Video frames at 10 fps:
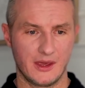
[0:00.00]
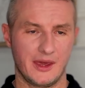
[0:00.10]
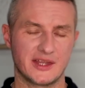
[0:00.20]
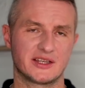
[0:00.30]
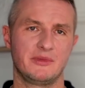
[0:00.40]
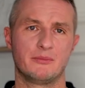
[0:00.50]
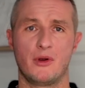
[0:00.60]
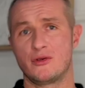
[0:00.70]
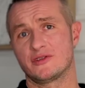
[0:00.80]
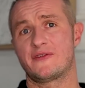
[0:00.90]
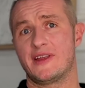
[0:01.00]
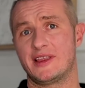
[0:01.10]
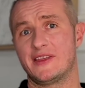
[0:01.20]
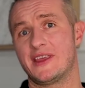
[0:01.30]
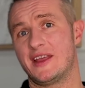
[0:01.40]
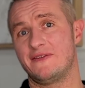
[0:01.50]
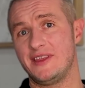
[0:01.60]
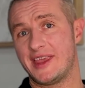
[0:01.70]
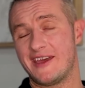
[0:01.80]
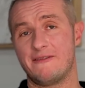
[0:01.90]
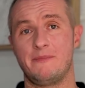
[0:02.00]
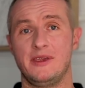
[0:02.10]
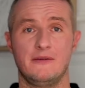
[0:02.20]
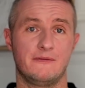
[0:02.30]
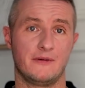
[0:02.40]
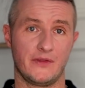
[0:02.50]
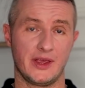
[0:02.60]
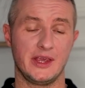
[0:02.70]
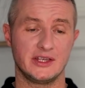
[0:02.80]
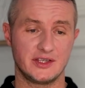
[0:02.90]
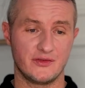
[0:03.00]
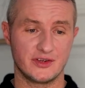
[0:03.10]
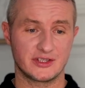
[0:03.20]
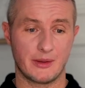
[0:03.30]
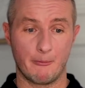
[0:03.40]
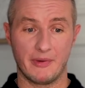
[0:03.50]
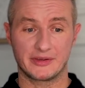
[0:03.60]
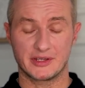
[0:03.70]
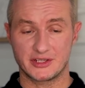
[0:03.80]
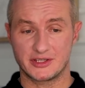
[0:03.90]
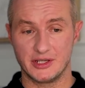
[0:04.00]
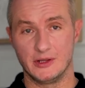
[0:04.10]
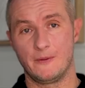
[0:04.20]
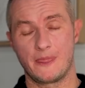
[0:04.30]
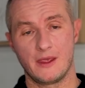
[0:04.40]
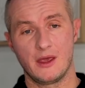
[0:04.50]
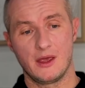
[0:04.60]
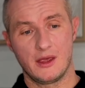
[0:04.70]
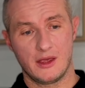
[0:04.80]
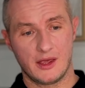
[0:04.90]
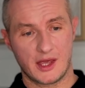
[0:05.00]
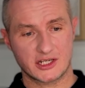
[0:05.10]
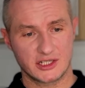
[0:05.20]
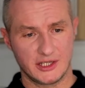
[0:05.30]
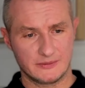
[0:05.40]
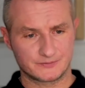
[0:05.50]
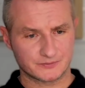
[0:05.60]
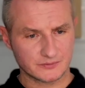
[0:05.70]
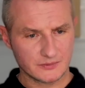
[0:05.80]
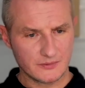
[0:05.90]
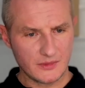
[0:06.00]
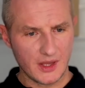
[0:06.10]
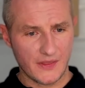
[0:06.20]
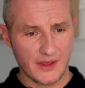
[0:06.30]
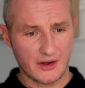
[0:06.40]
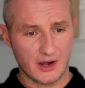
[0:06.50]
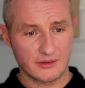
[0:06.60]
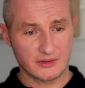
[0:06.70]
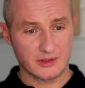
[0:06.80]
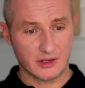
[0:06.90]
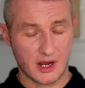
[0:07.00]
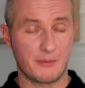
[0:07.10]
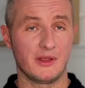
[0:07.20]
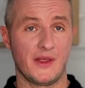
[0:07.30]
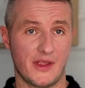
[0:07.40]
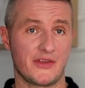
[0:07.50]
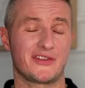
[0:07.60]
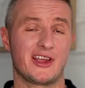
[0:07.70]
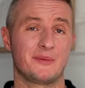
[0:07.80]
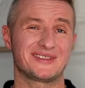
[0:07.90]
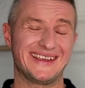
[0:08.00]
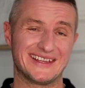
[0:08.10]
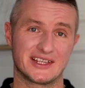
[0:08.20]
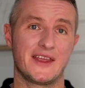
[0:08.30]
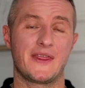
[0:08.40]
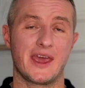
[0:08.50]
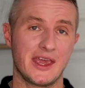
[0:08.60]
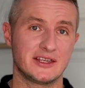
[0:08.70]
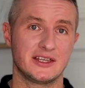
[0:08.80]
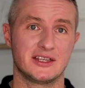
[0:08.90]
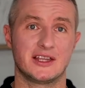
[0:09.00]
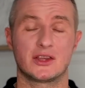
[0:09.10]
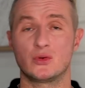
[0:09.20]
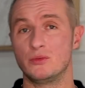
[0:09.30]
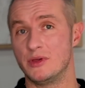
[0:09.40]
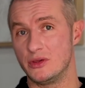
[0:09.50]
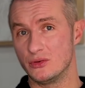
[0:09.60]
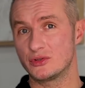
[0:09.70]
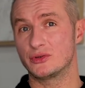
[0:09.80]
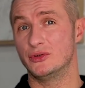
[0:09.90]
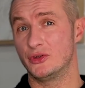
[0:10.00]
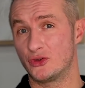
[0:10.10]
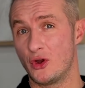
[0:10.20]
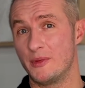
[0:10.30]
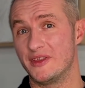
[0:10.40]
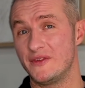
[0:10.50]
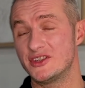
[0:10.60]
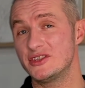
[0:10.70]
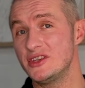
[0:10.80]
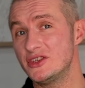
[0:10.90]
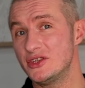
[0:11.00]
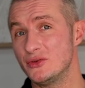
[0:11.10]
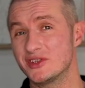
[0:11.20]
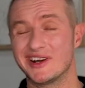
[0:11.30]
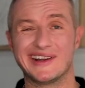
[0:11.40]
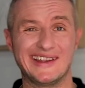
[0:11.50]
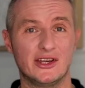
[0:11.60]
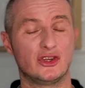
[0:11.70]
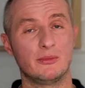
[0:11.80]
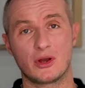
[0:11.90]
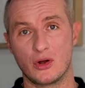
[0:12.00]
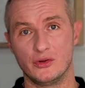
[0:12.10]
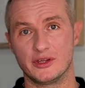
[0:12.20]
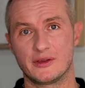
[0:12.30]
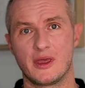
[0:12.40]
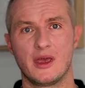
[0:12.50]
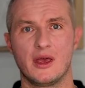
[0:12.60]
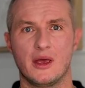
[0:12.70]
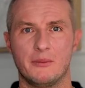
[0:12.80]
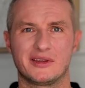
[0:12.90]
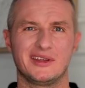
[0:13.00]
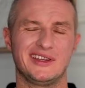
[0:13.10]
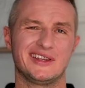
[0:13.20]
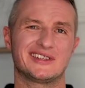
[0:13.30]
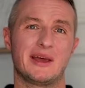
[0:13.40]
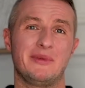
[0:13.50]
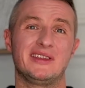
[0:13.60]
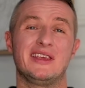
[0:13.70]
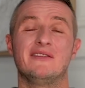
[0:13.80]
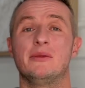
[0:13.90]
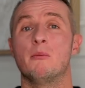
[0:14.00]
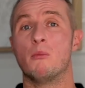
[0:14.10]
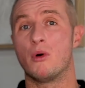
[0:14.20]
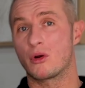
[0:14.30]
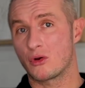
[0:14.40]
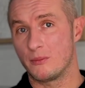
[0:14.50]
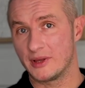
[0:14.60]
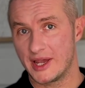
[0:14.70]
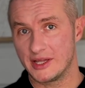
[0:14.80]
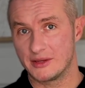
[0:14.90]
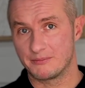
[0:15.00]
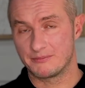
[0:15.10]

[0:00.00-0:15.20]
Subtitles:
It's a bit more user friendly than DIN-KFP for the E series, but still. Actually, there are a couple another tabs inside the eSys that could be used to determine which ECUs are needed to be coded, but it is a bit even more complicated.